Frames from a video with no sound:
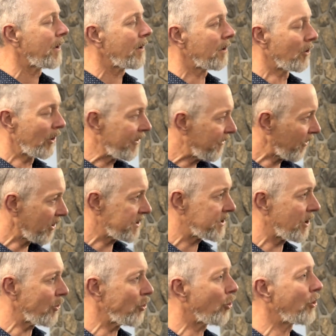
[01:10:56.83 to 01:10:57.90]
leaflets
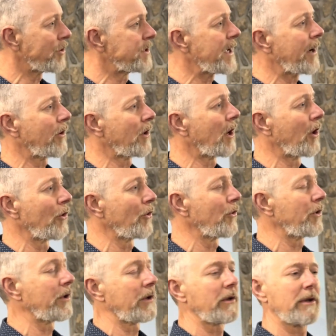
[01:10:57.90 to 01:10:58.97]
that you can
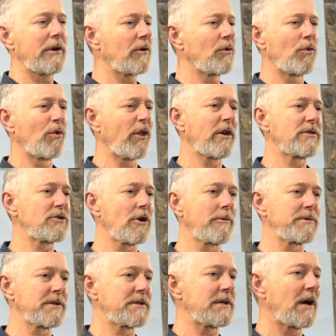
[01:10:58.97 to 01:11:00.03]
download and all those
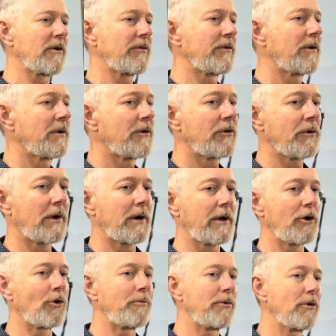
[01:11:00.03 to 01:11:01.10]
types of stuff to
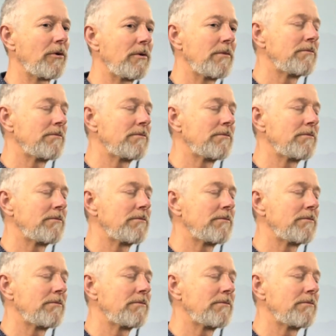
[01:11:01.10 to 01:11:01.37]
help you.